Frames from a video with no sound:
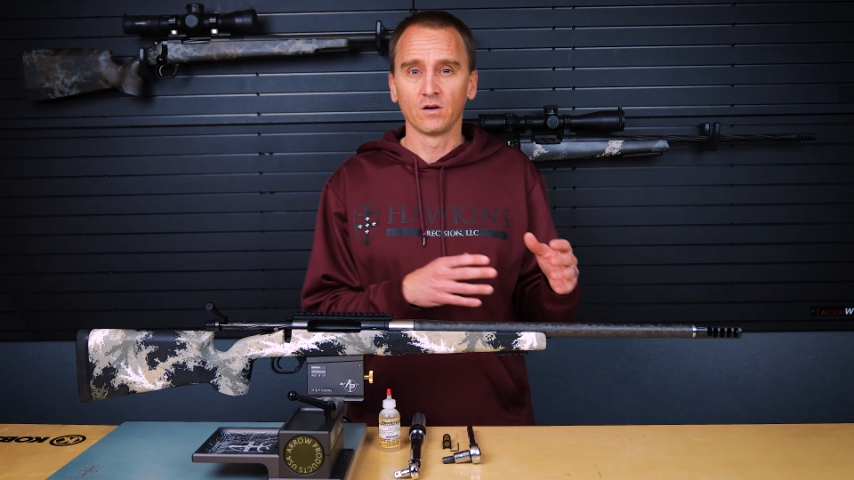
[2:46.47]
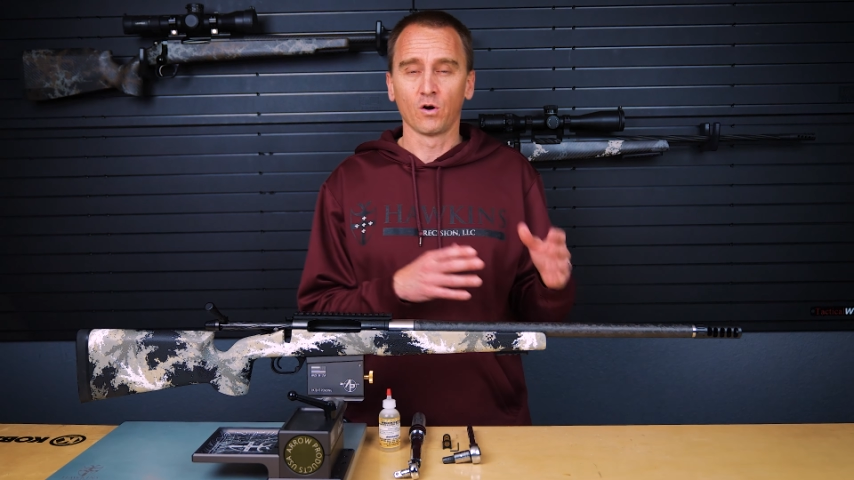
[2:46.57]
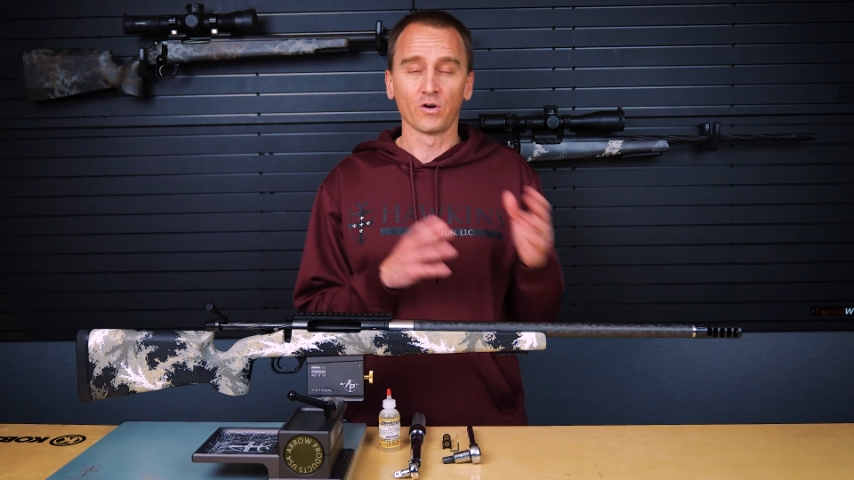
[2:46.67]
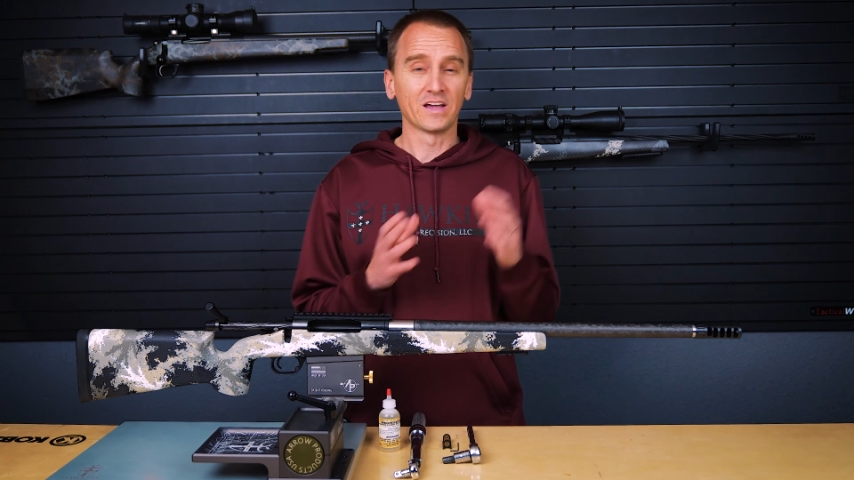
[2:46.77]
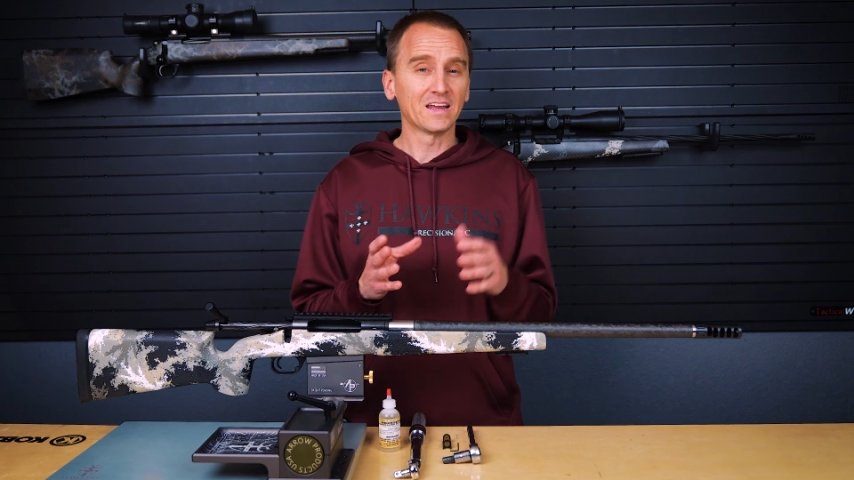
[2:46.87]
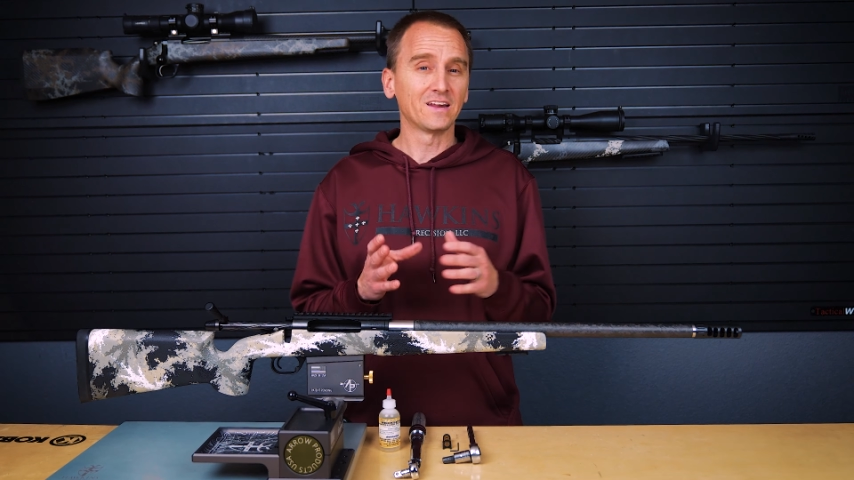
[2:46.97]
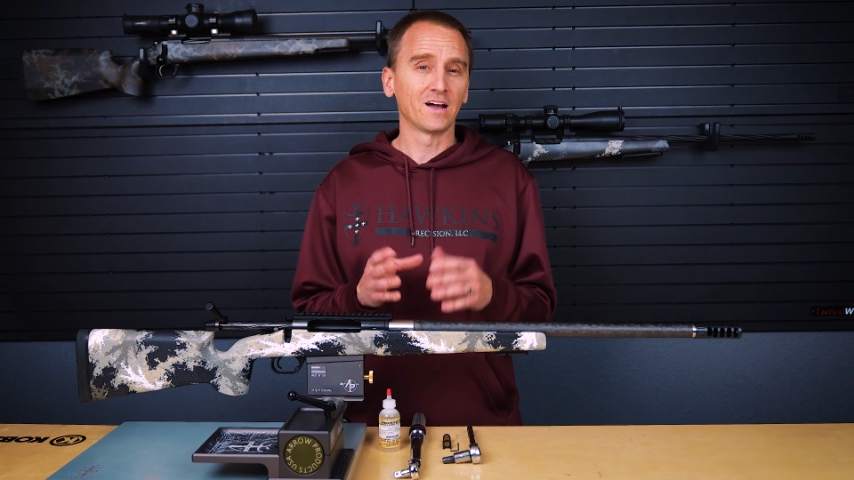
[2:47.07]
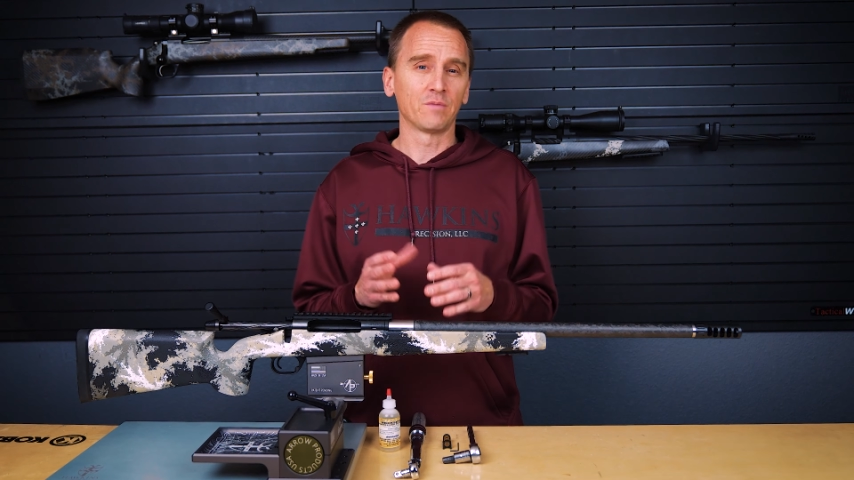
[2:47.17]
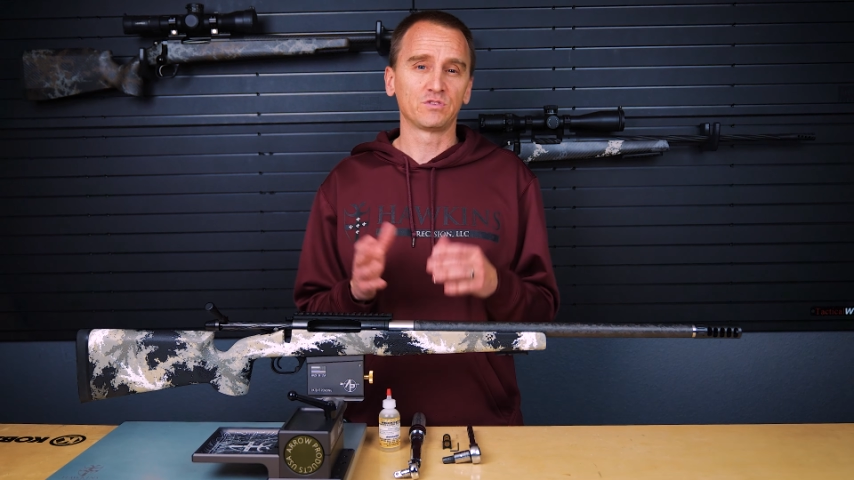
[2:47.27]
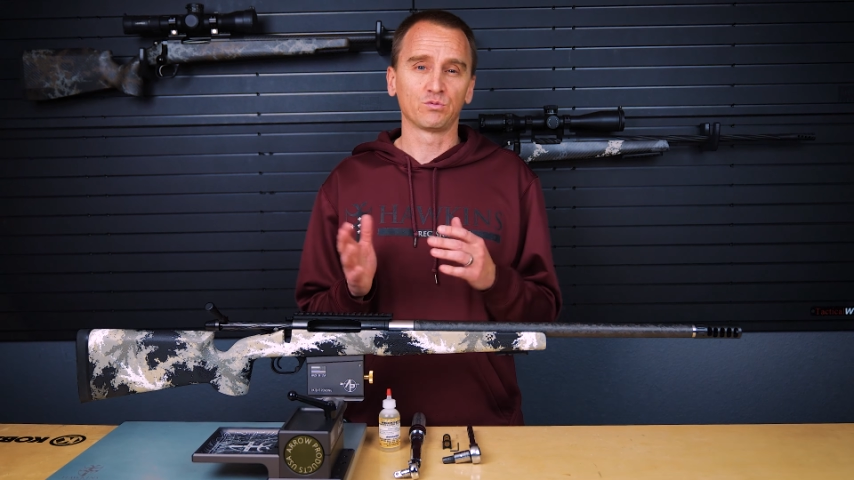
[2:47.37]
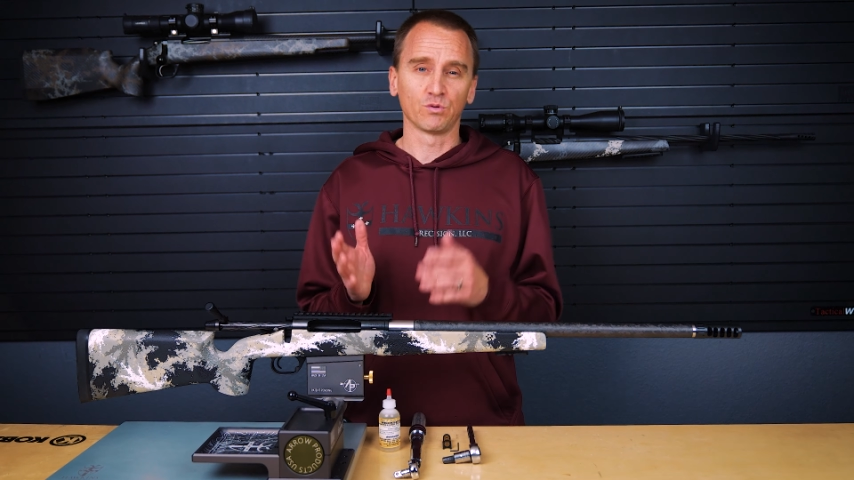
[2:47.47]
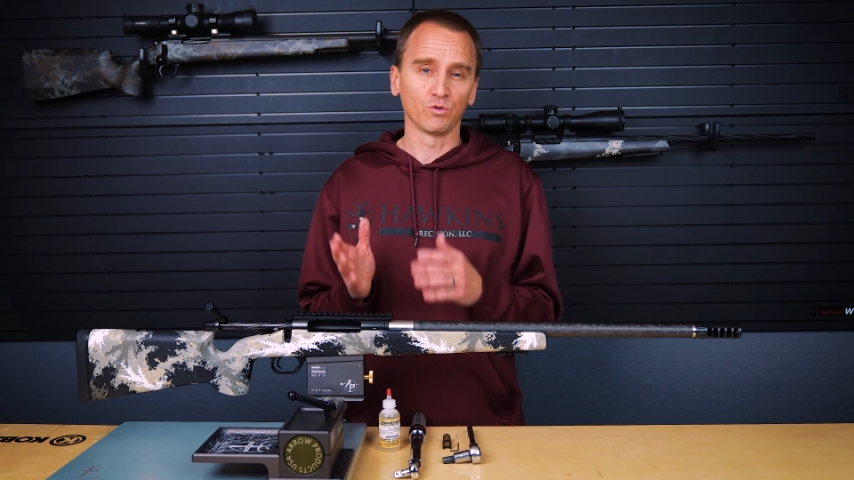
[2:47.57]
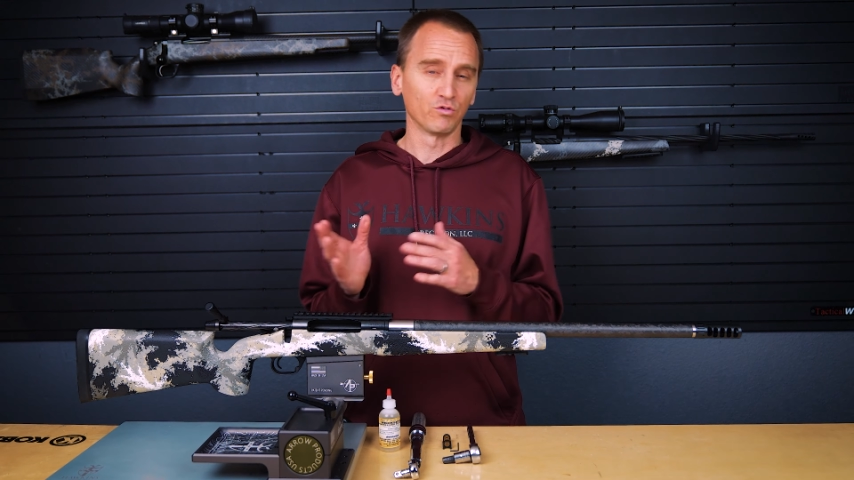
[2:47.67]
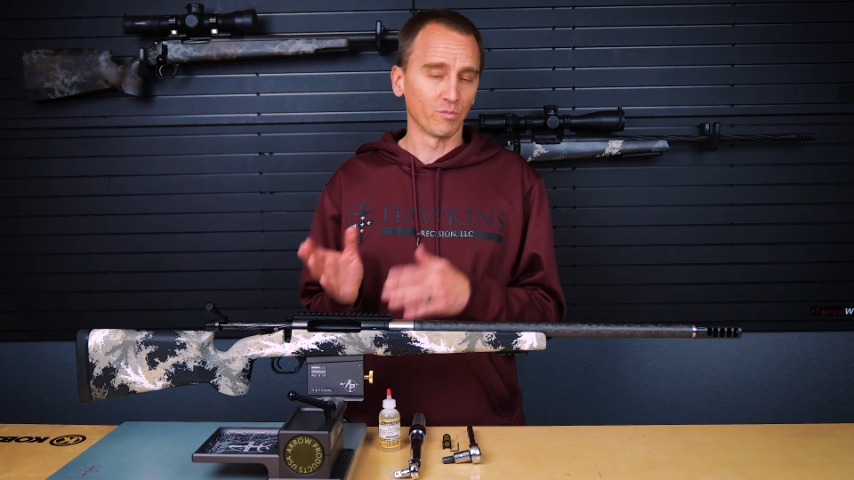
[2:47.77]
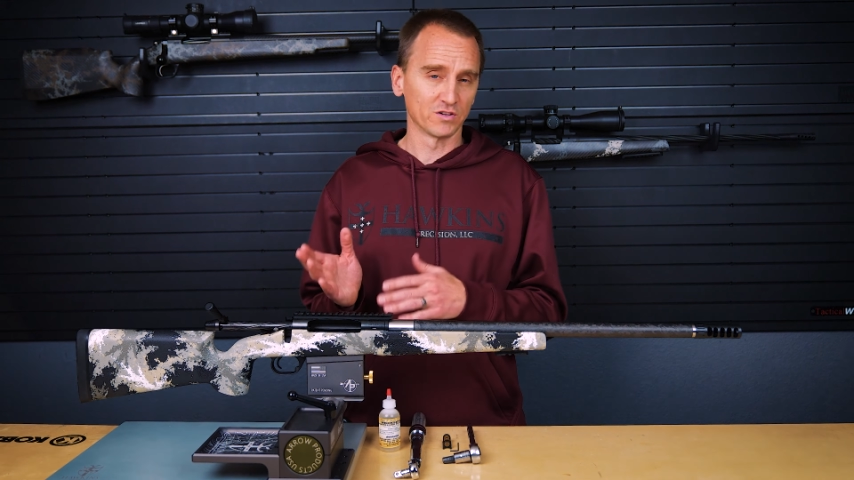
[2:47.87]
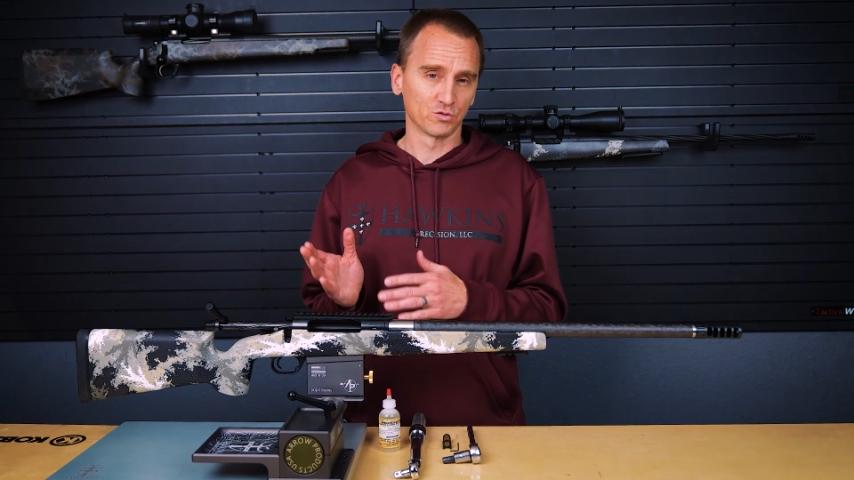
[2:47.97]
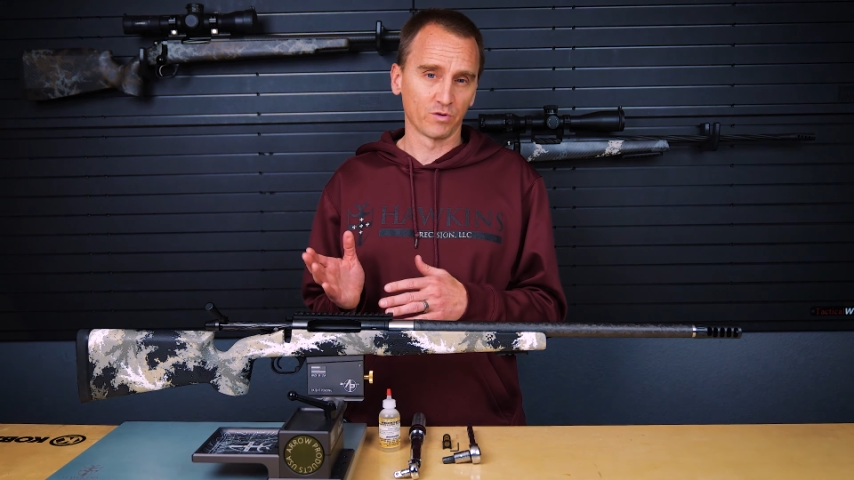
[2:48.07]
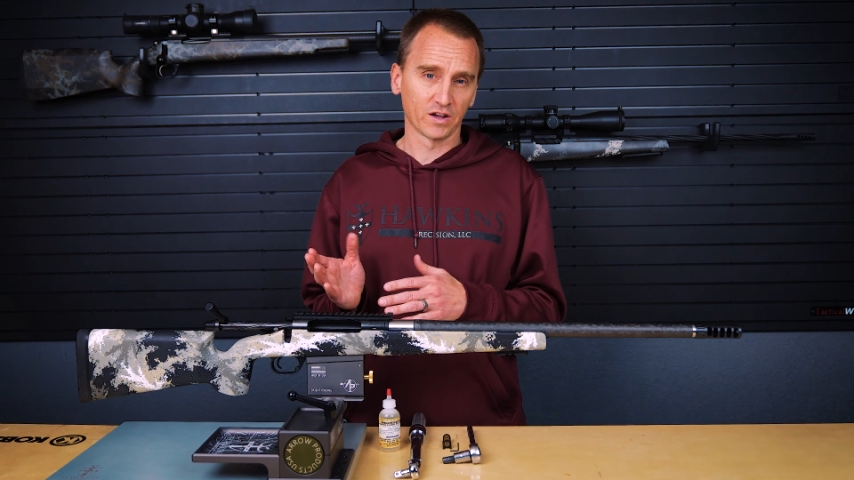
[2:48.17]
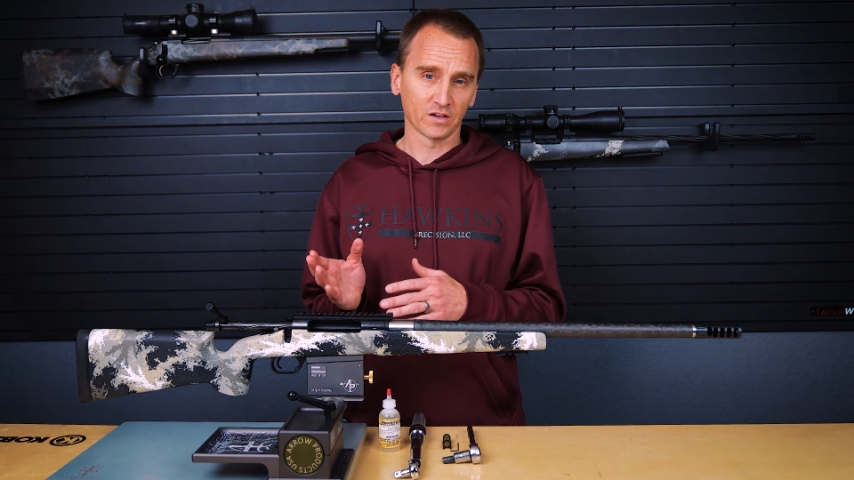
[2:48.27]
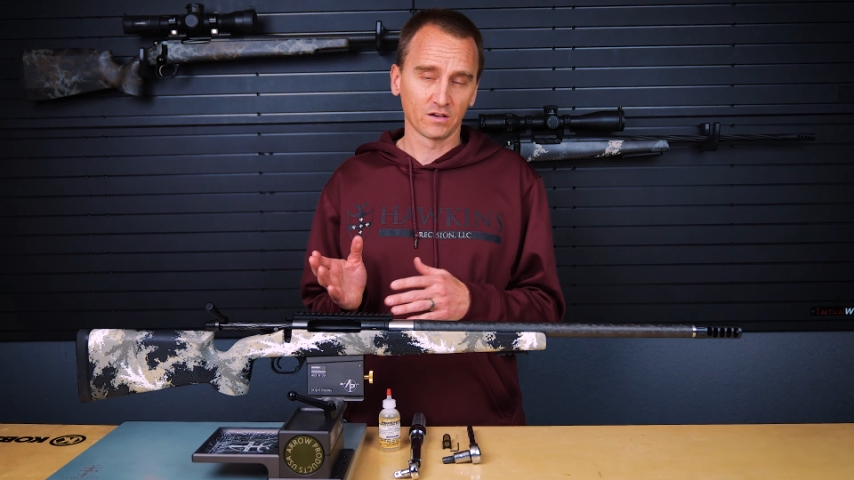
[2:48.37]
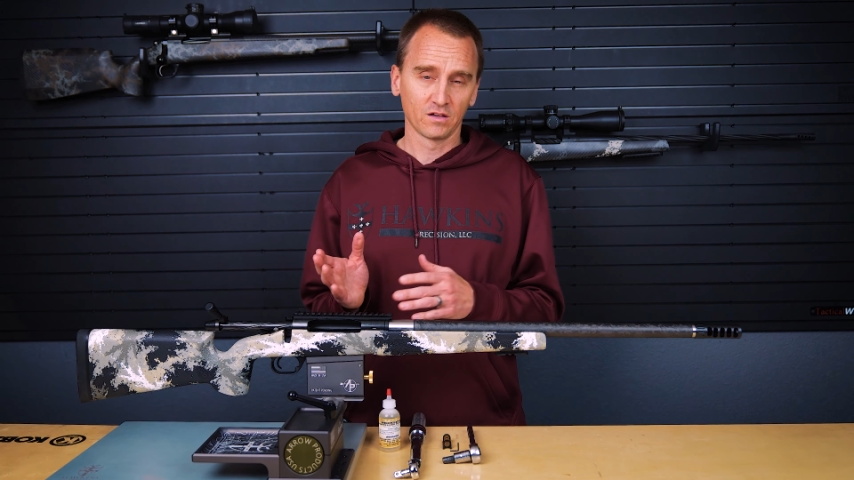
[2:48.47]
or heat it up to remove a muzzle brake.